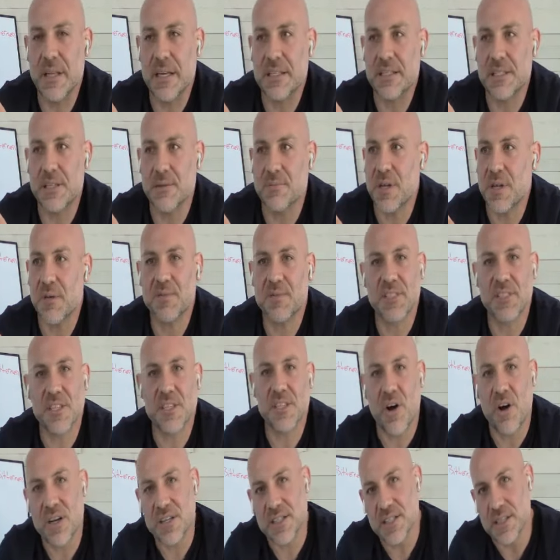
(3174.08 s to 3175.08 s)
sometimes as
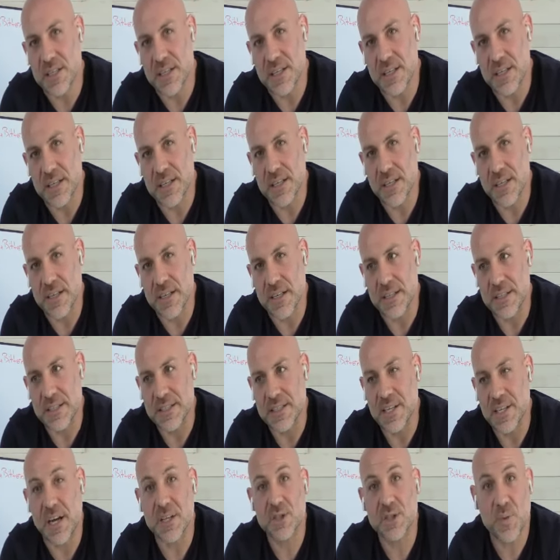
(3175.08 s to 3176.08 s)
long as a
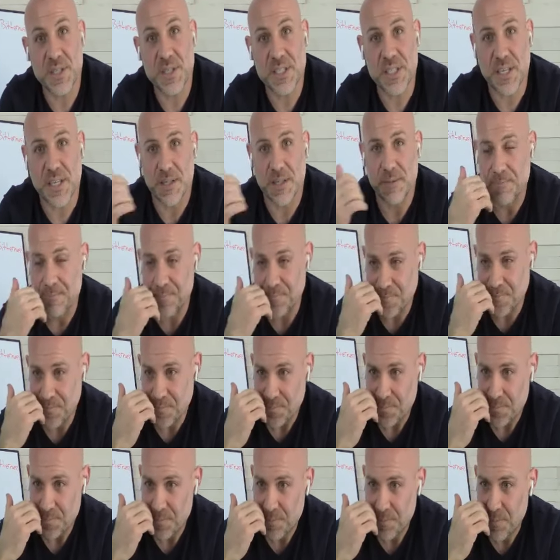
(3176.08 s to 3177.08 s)
Scotch whiskey.
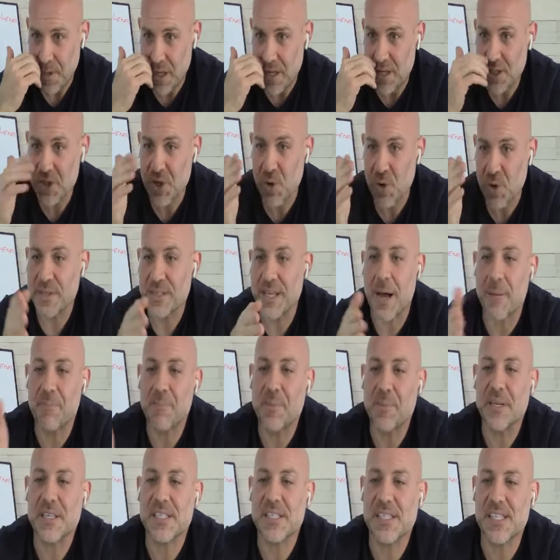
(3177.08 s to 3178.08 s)
So with that
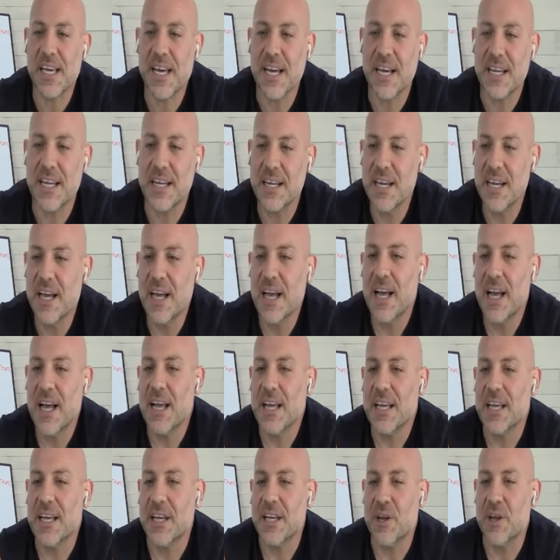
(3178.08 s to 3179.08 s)
being said,
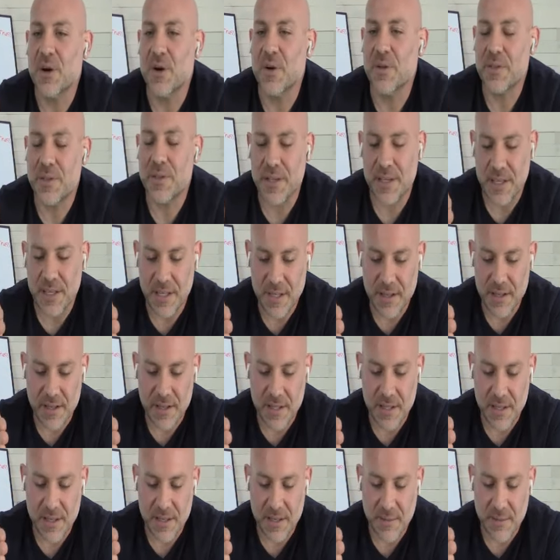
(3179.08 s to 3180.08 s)
the
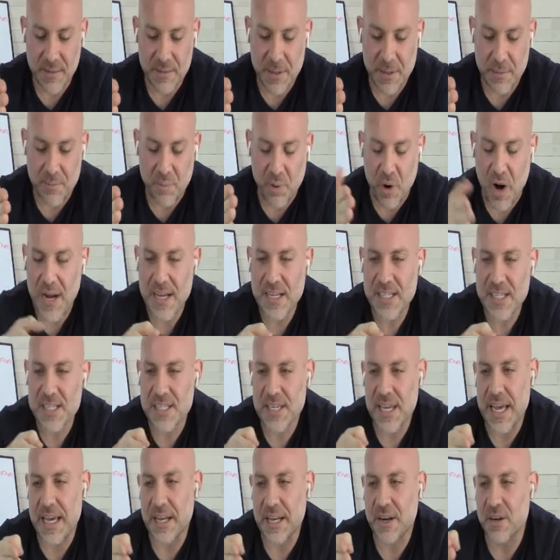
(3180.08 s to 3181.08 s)
price
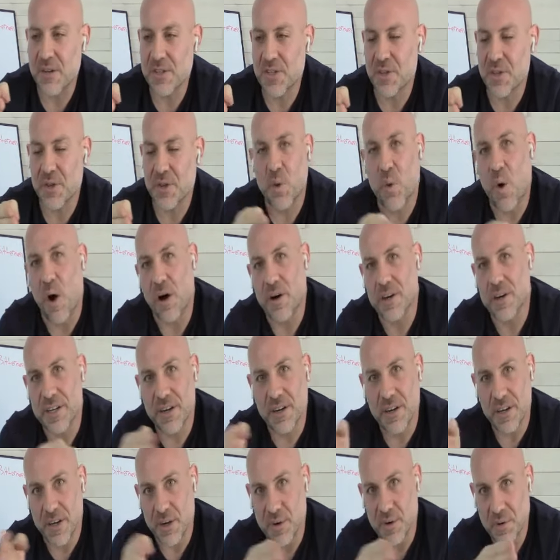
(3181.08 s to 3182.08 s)
and also the quality are
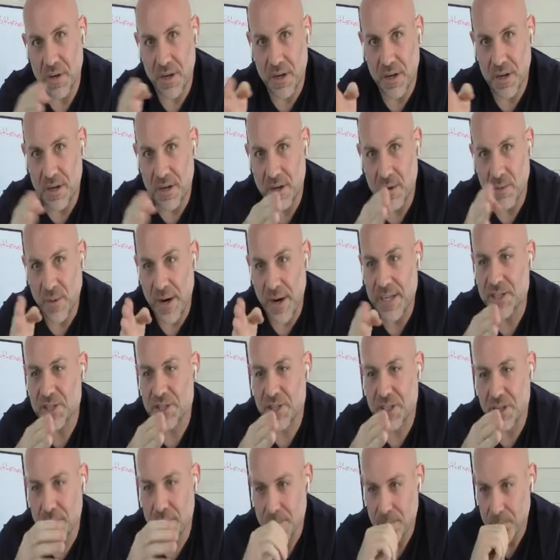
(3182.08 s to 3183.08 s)
going to range
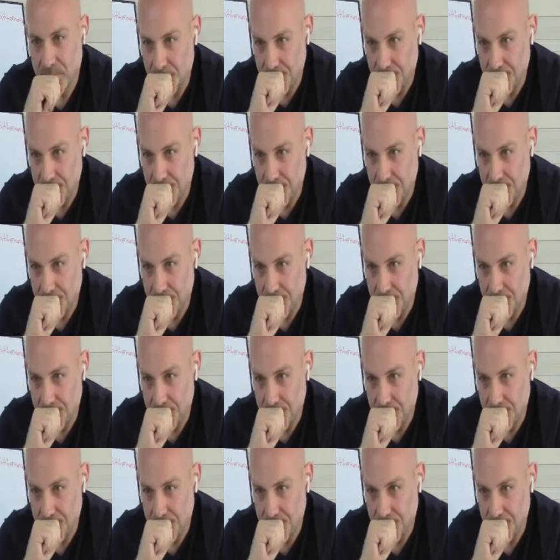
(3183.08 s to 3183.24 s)
there.